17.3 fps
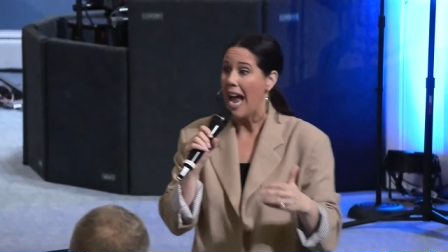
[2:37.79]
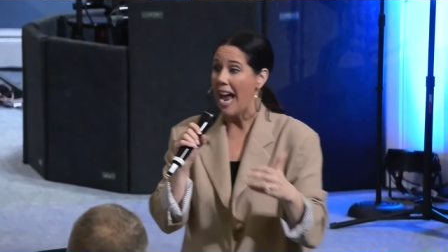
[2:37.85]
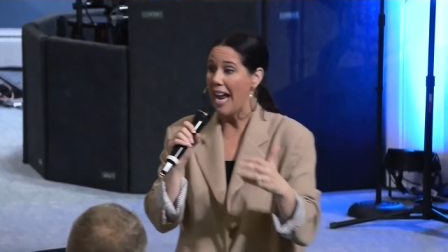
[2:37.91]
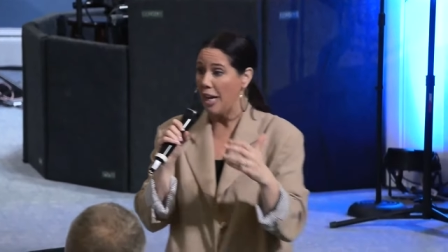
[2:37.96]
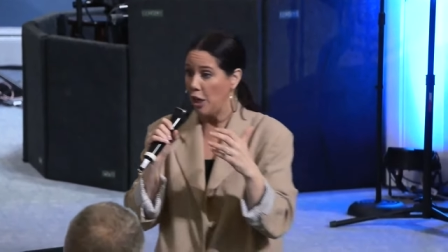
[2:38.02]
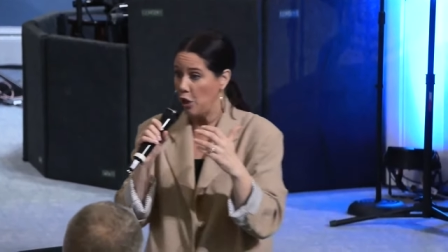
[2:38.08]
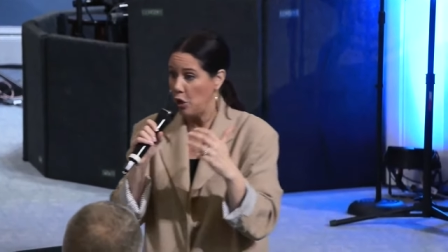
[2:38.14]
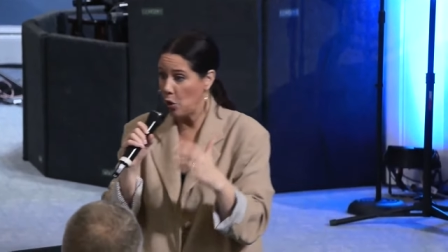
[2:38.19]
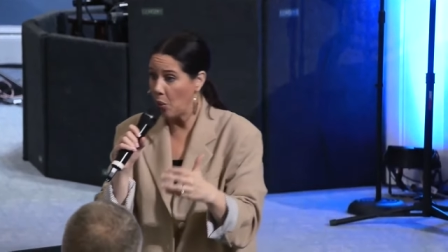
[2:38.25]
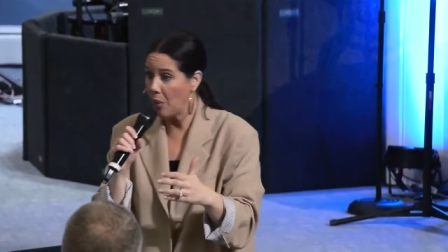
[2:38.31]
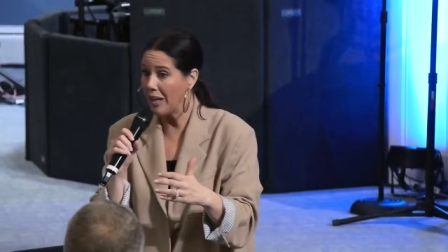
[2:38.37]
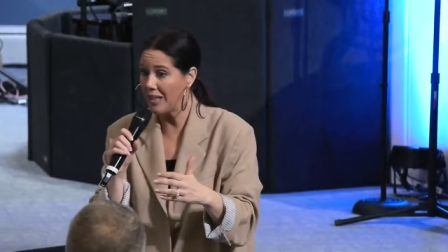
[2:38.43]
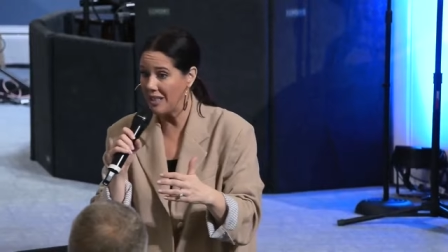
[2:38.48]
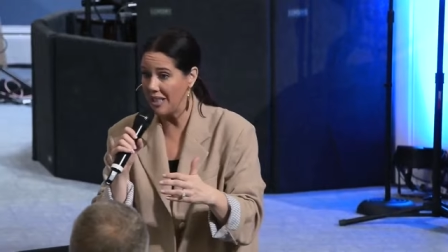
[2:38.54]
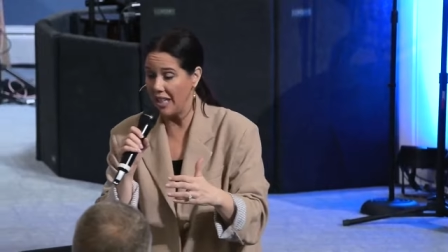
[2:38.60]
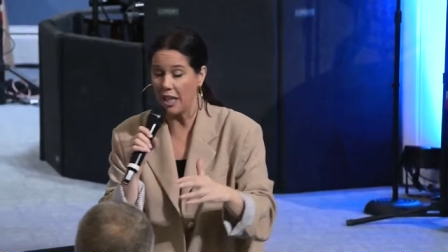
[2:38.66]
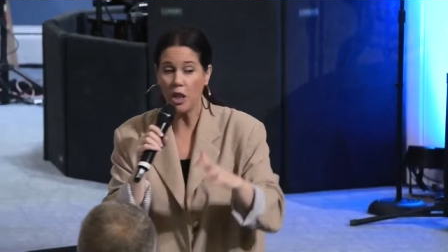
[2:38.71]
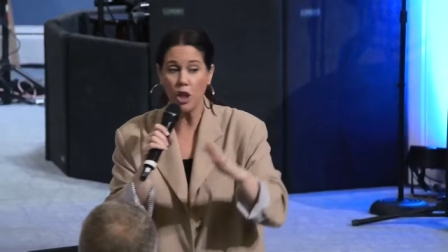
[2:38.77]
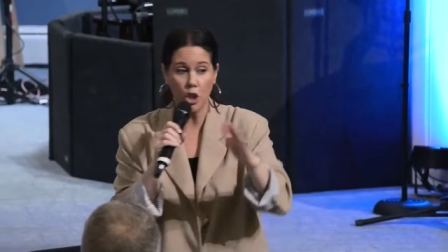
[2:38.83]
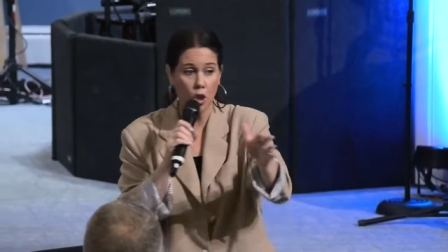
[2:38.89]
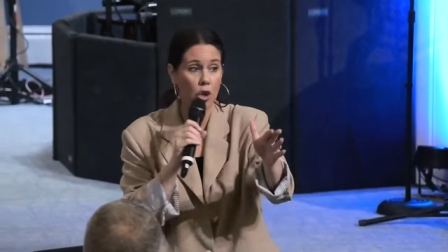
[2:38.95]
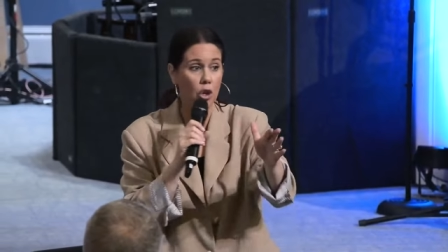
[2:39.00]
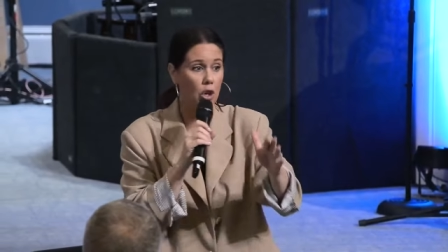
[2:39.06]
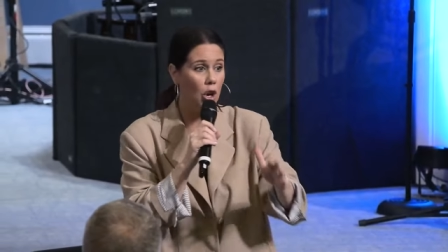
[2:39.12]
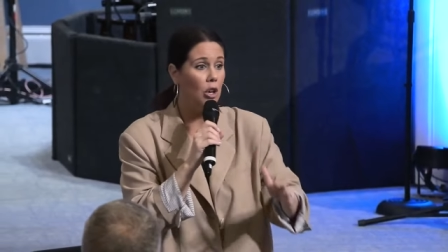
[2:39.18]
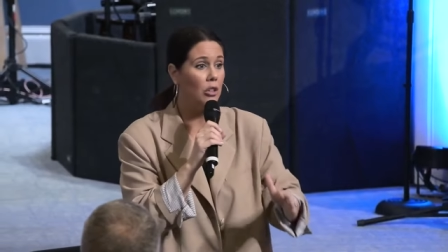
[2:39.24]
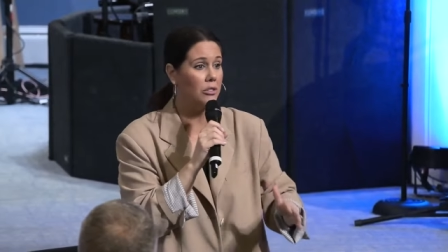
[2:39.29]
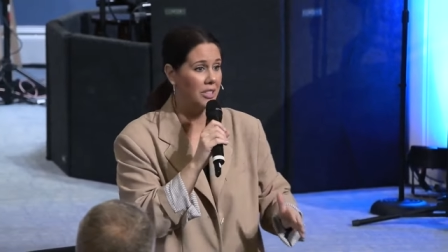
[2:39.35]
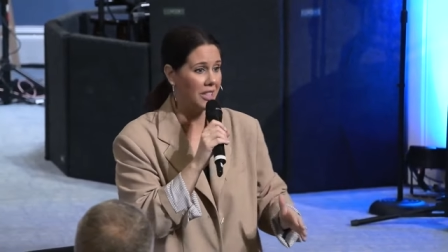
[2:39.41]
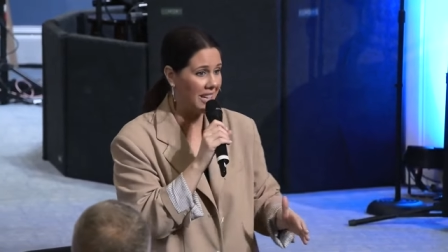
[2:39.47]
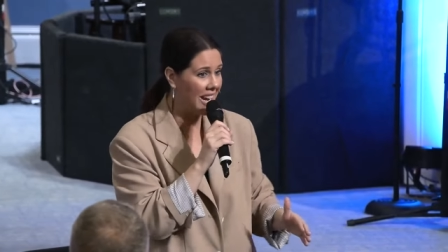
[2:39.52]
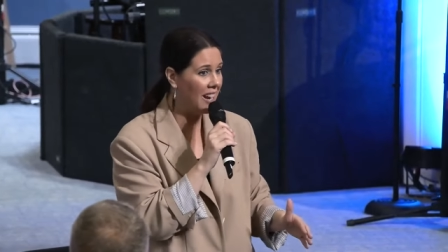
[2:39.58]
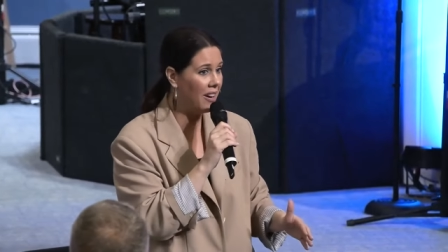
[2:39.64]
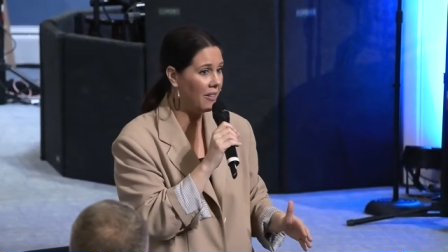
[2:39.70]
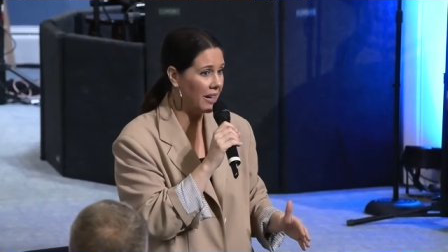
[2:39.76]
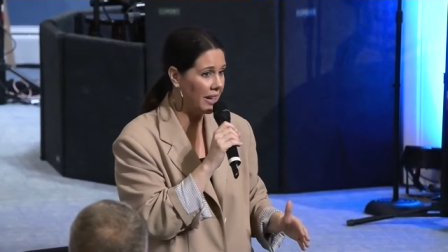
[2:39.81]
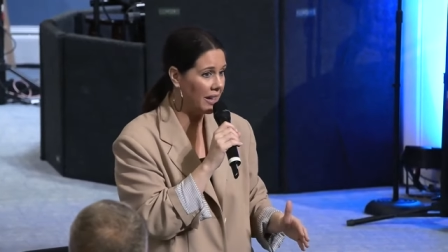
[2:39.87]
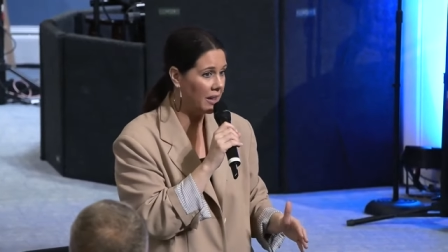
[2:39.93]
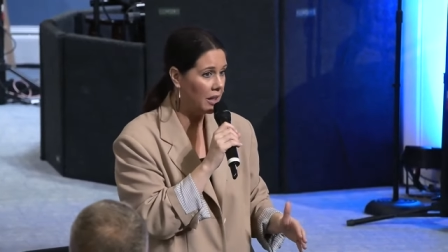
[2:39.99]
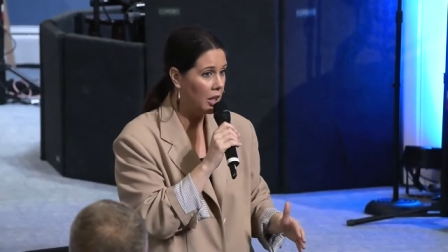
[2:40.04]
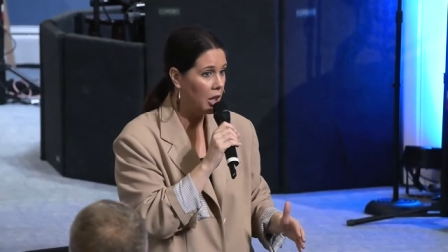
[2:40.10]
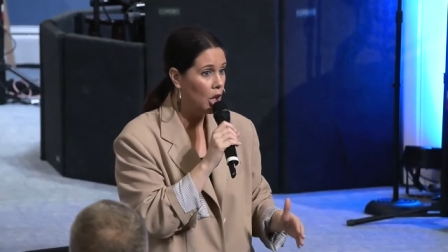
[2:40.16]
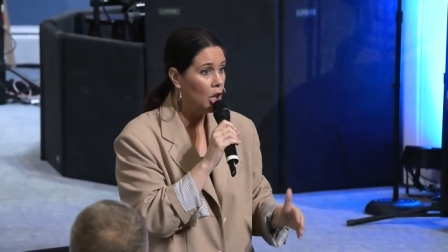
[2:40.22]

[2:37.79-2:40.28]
and anointing you're called to carry.